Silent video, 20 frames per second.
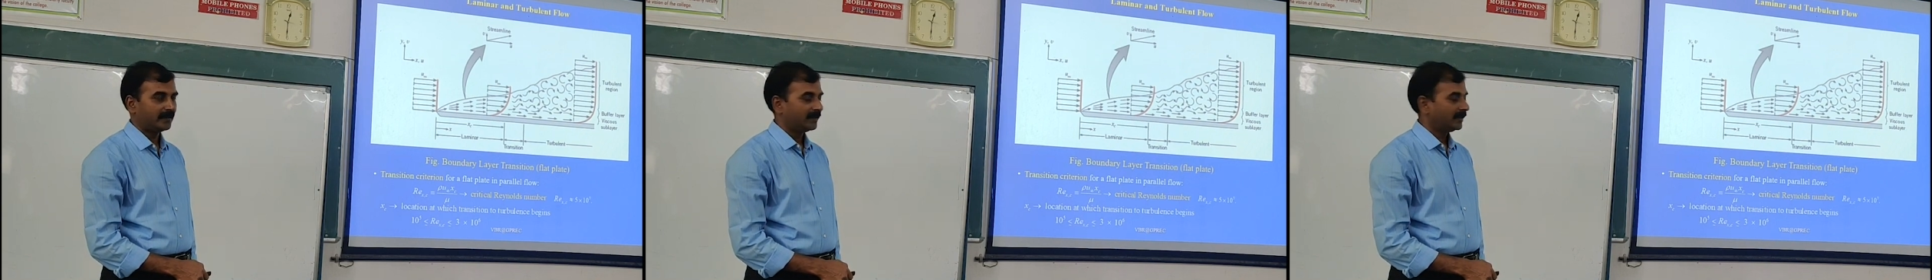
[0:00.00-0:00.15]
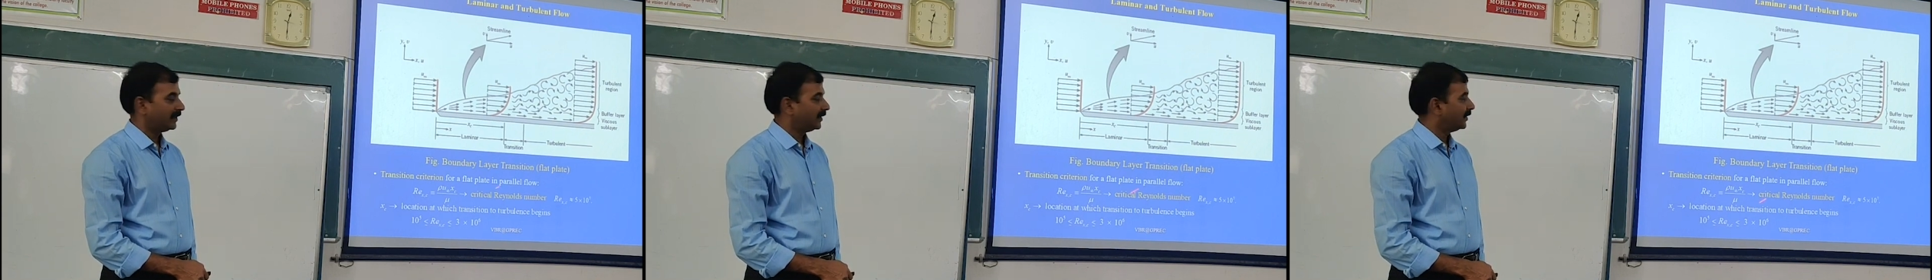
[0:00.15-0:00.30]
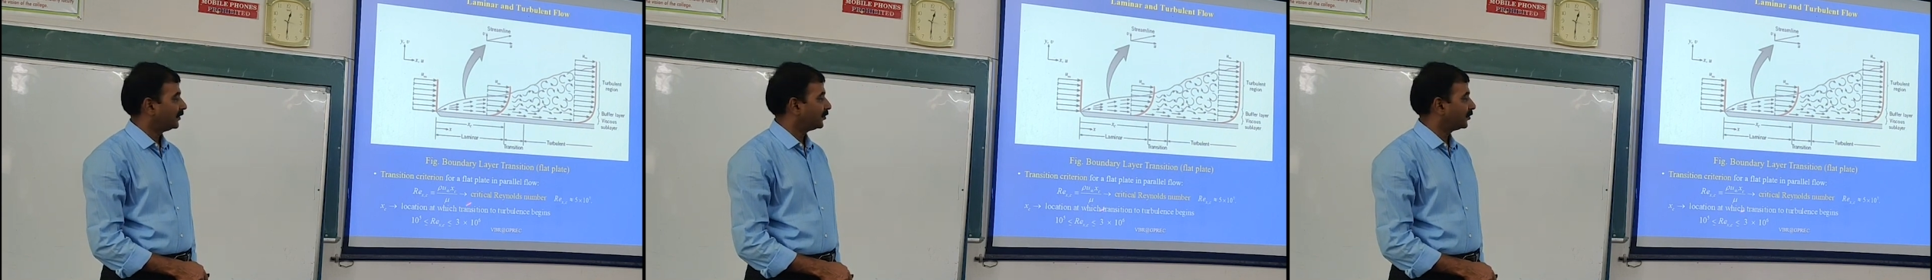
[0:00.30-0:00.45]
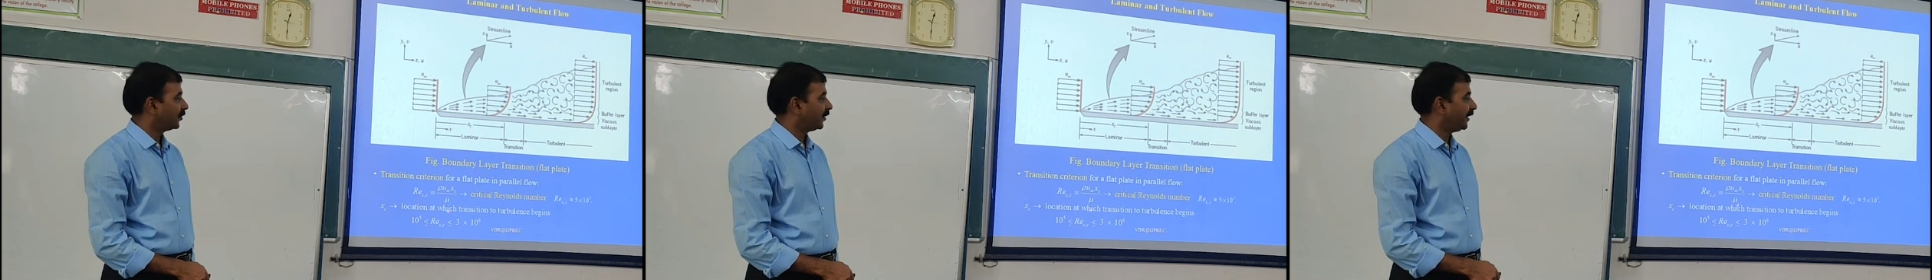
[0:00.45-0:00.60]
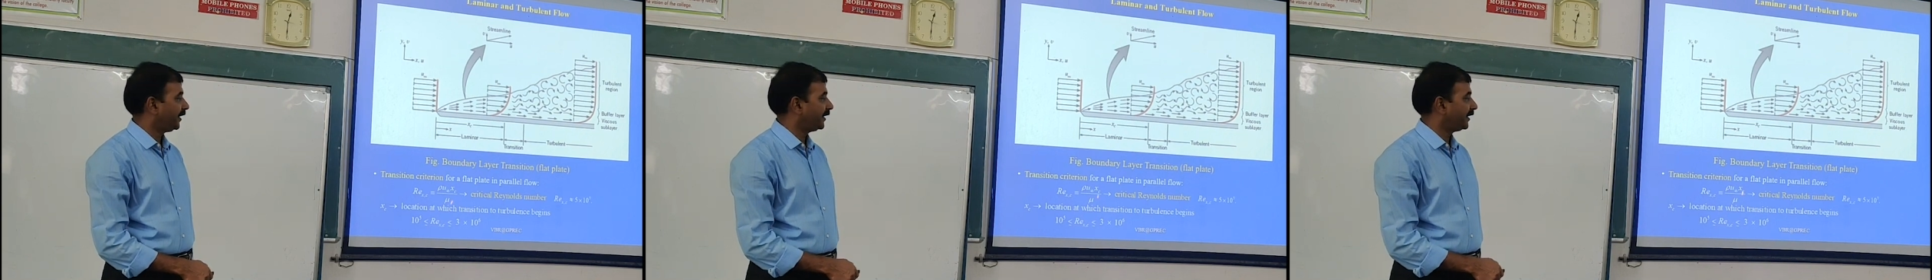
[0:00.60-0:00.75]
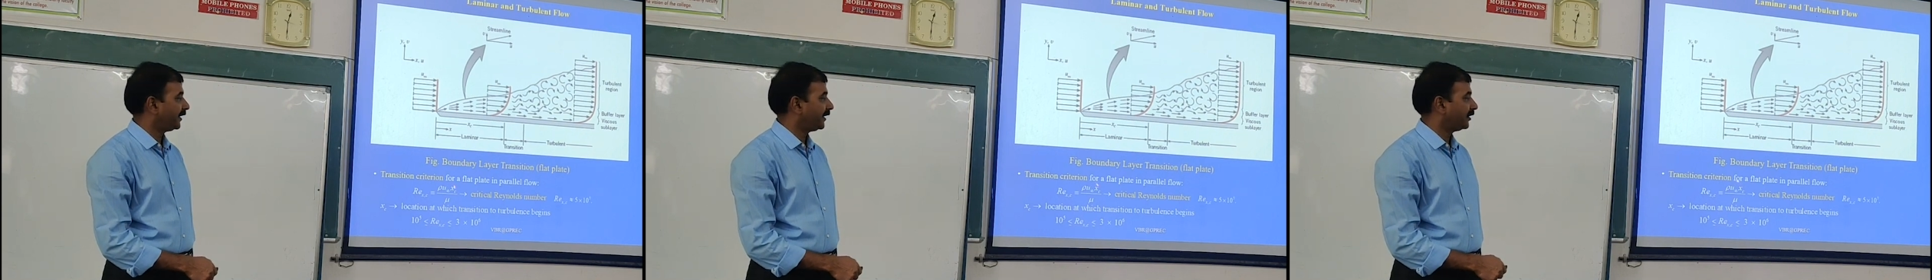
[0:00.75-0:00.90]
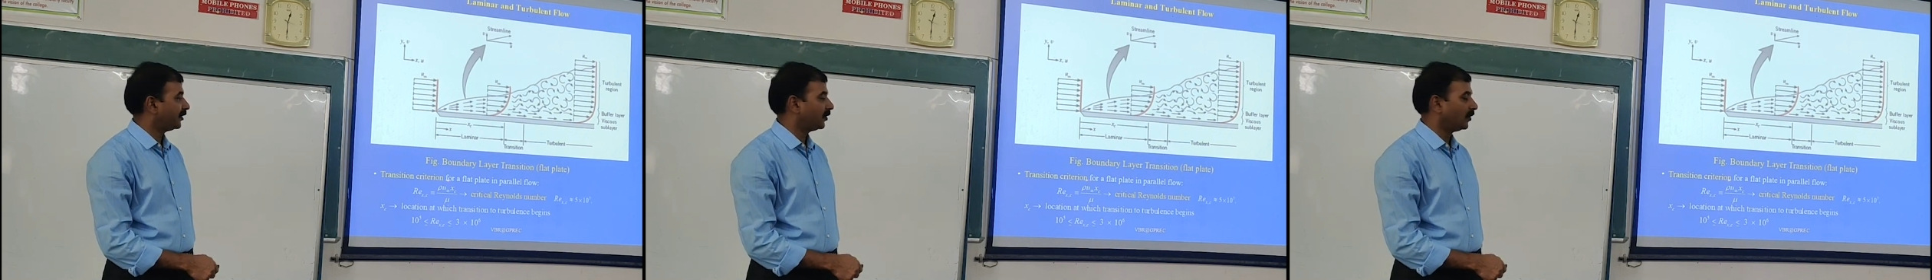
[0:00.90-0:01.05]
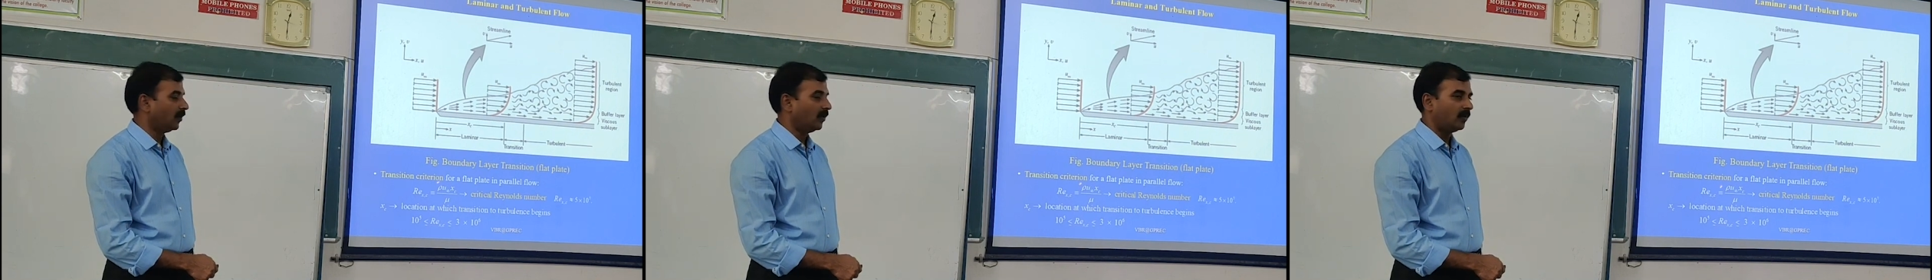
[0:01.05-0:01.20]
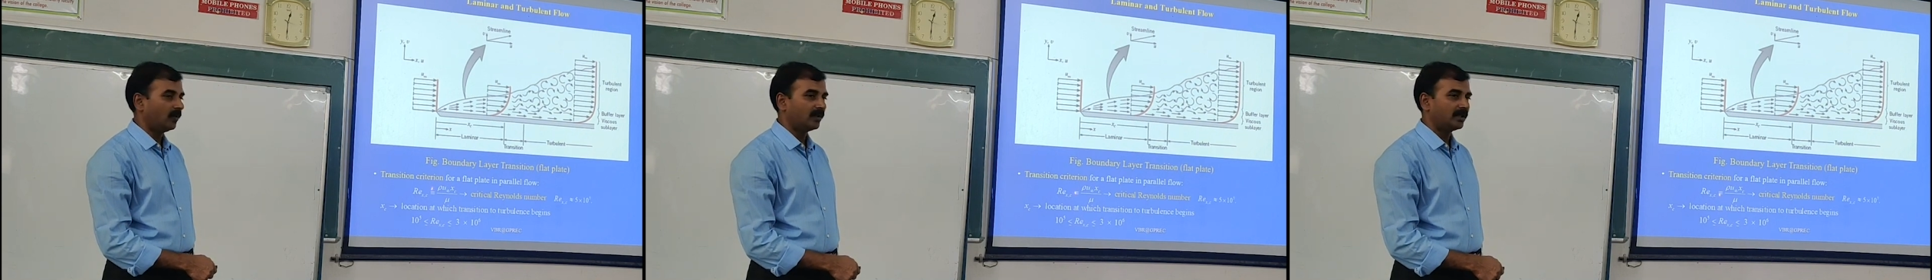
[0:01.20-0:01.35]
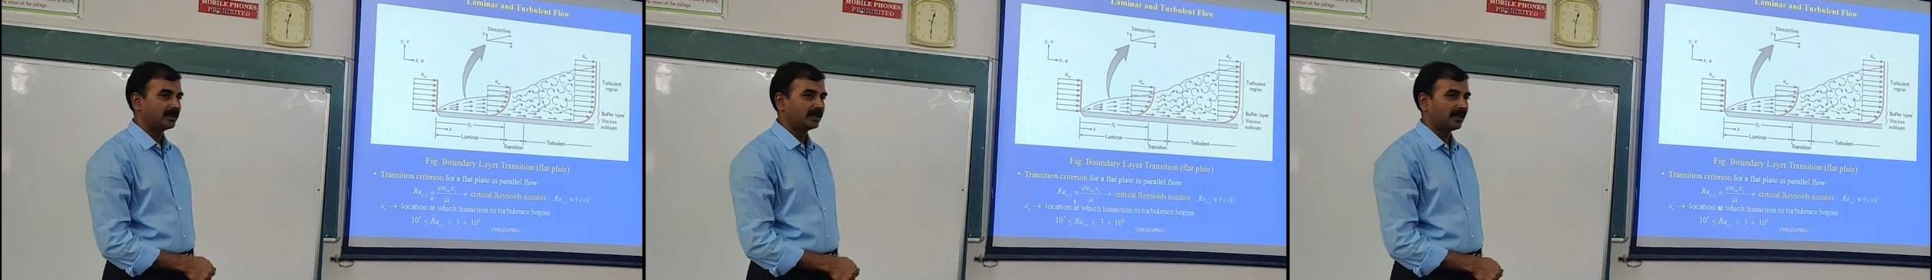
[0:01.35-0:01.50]
So it includes the
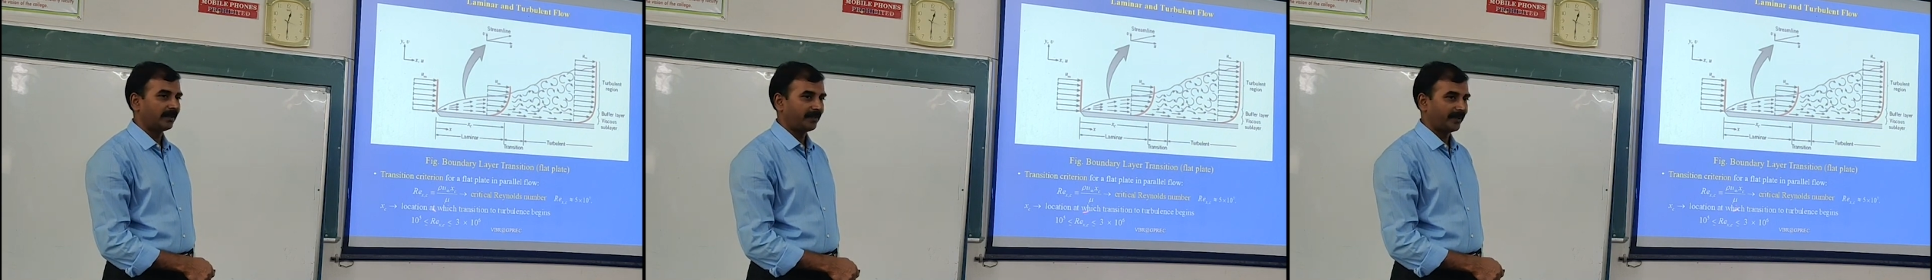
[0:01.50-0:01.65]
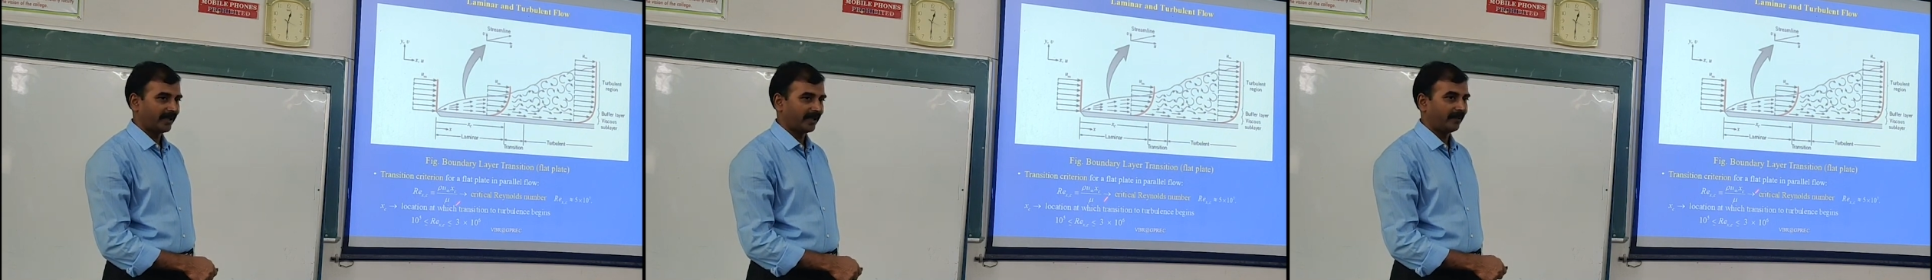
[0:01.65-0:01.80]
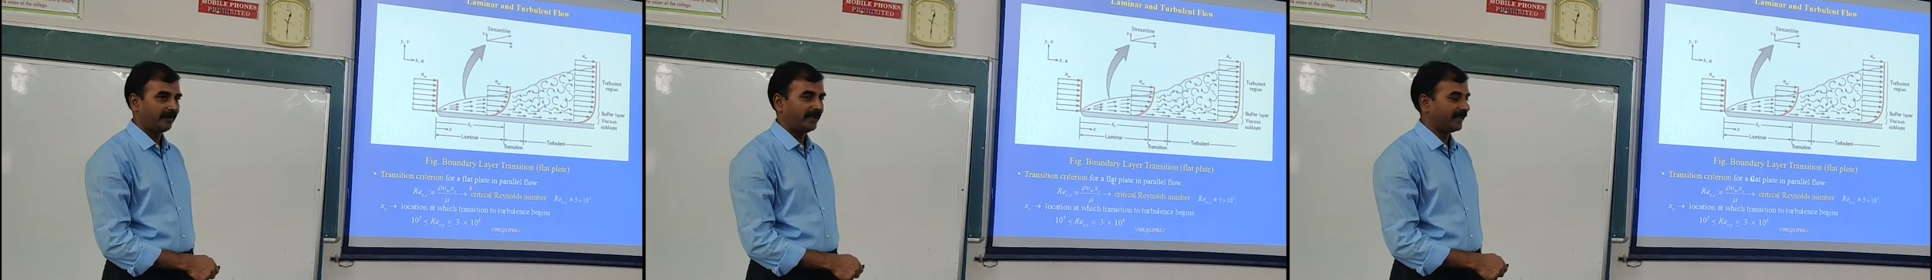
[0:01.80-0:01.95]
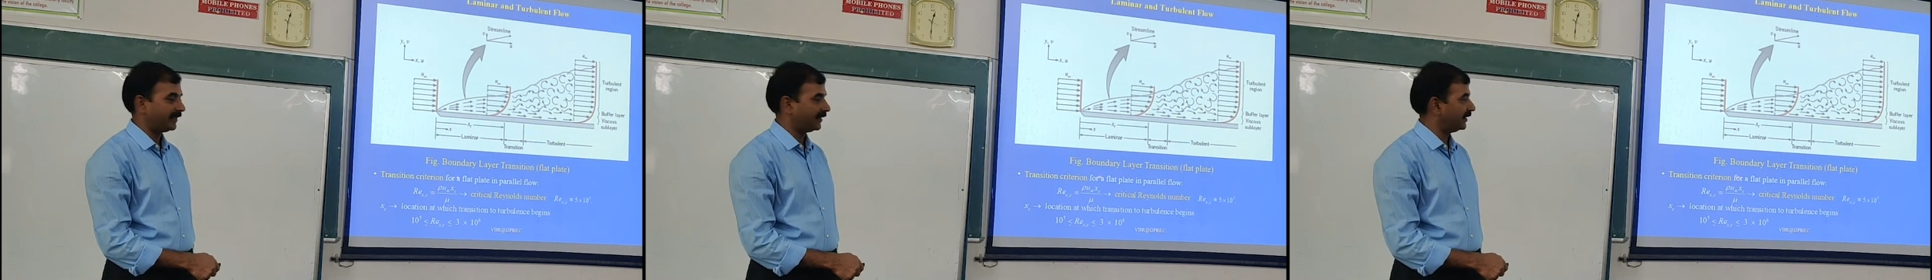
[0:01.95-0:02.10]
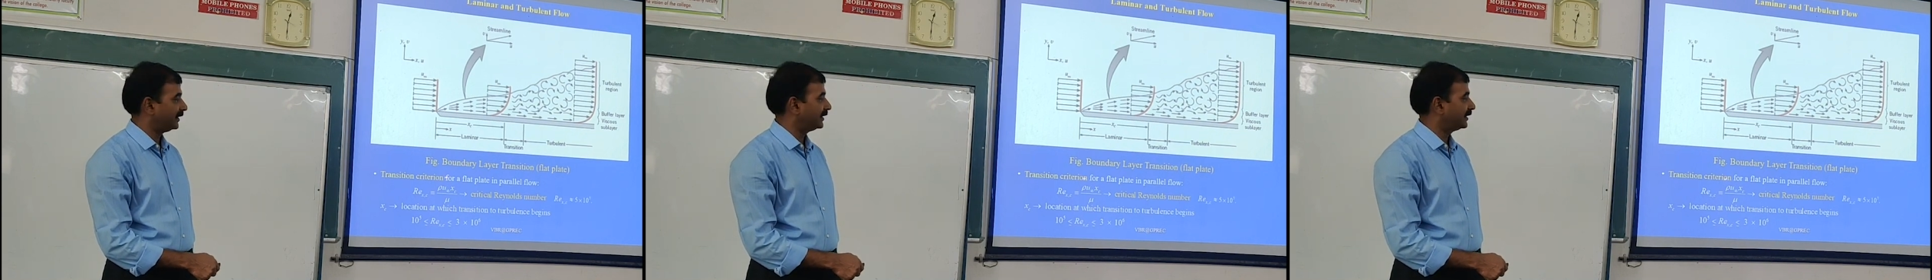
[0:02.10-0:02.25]
parameters